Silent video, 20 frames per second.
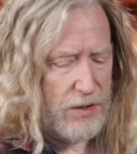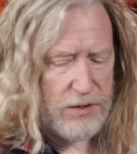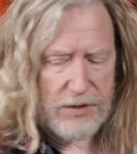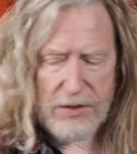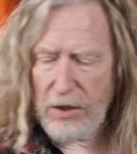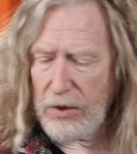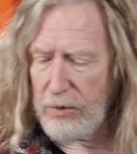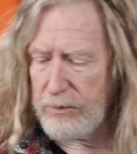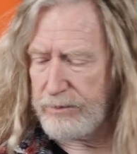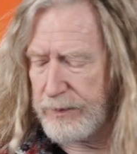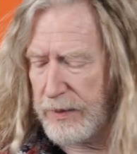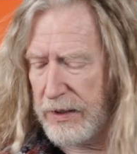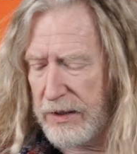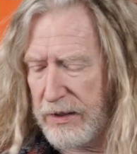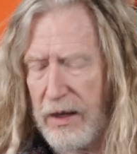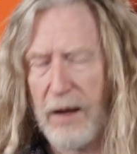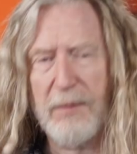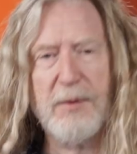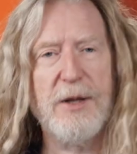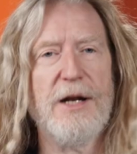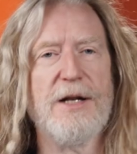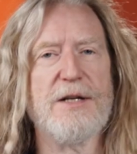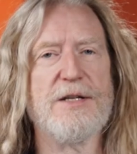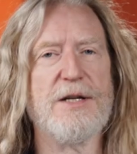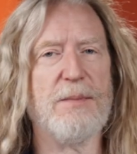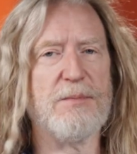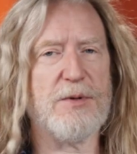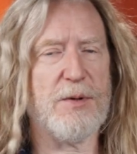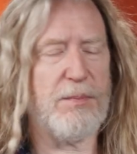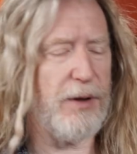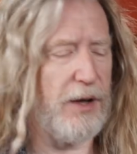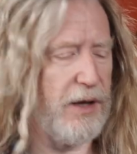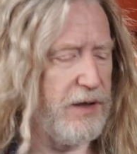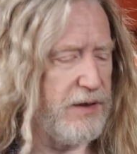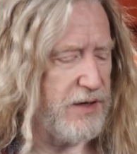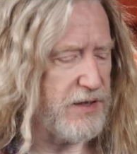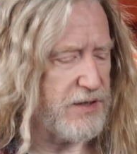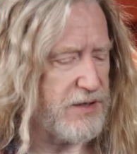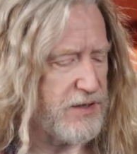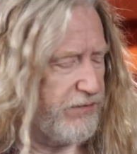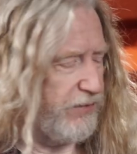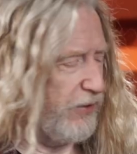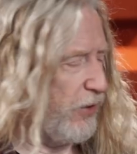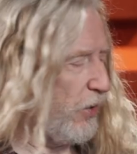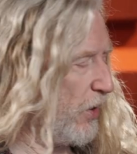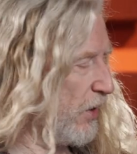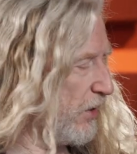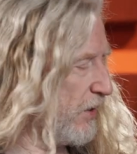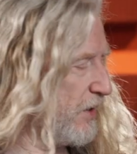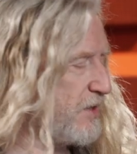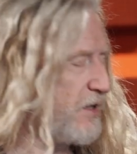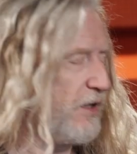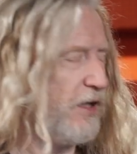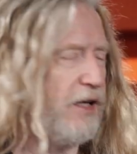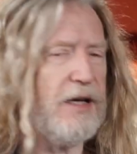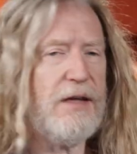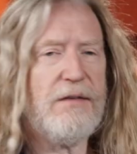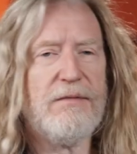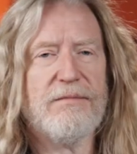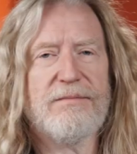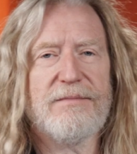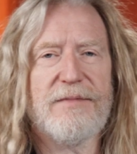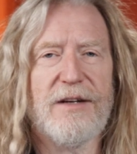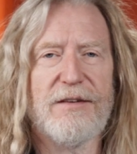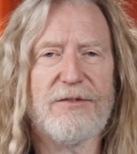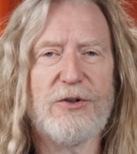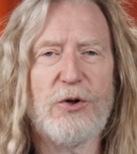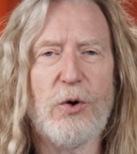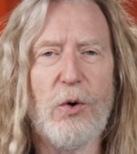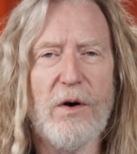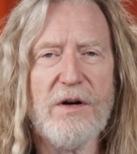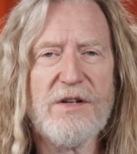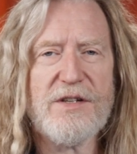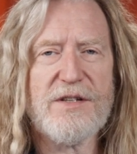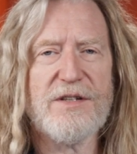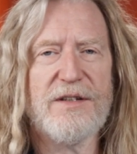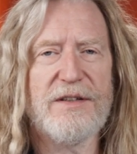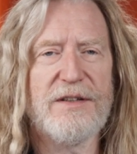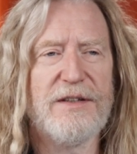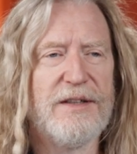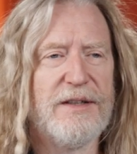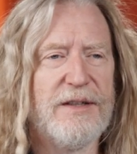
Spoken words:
So I'm going to attempt to play this flawlessly, of course,